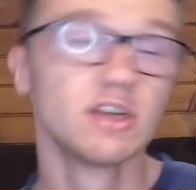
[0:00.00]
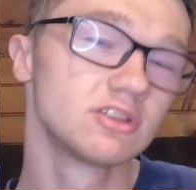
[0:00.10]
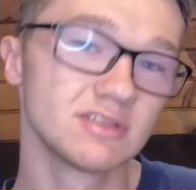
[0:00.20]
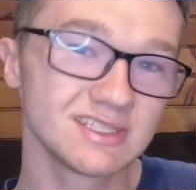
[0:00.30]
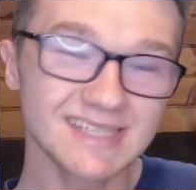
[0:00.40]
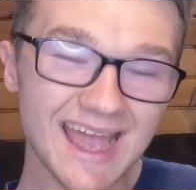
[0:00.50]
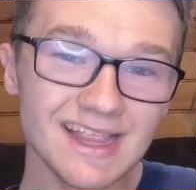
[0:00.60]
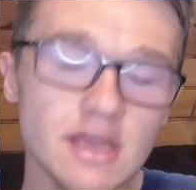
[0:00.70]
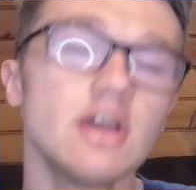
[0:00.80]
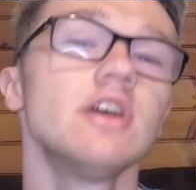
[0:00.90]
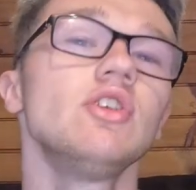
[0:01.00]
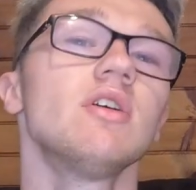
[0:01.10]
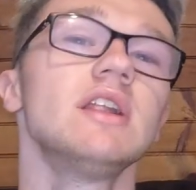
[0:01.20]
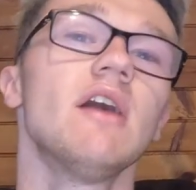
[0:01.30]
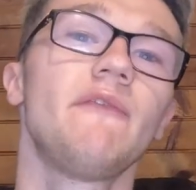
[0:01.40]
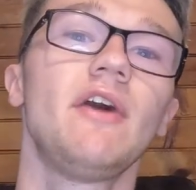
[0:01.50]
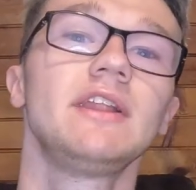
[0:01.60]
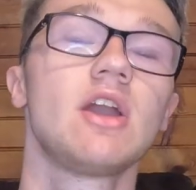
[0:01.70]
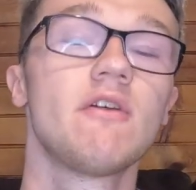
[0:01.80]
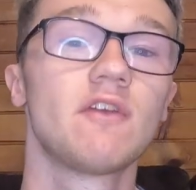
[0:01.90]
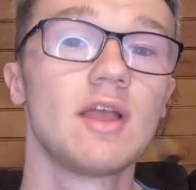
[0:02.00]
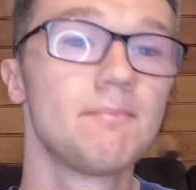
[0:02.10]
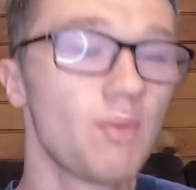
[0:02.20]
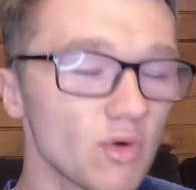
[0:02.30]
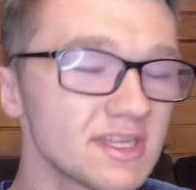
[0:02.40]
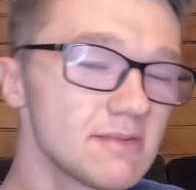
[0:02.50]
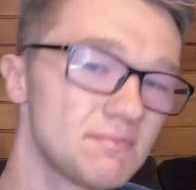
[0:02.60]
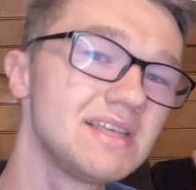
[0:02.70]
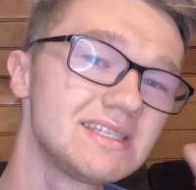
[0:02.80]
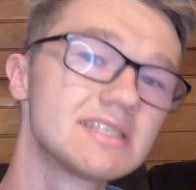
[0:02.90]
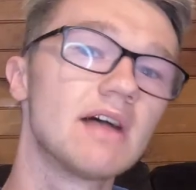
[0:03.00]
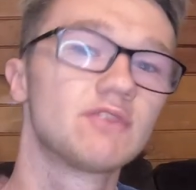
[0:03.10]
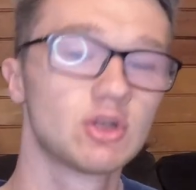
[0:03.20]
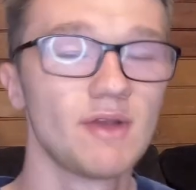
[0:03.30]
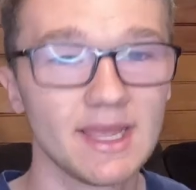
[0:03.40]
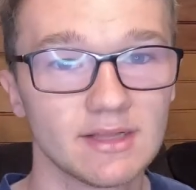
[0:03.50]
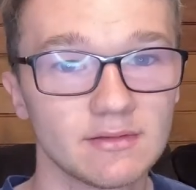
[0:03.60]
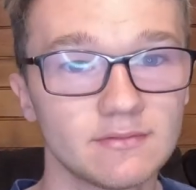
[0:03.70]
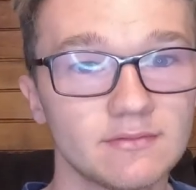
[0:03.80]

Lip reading: So instead, you are now fighting over important pieces of terrain.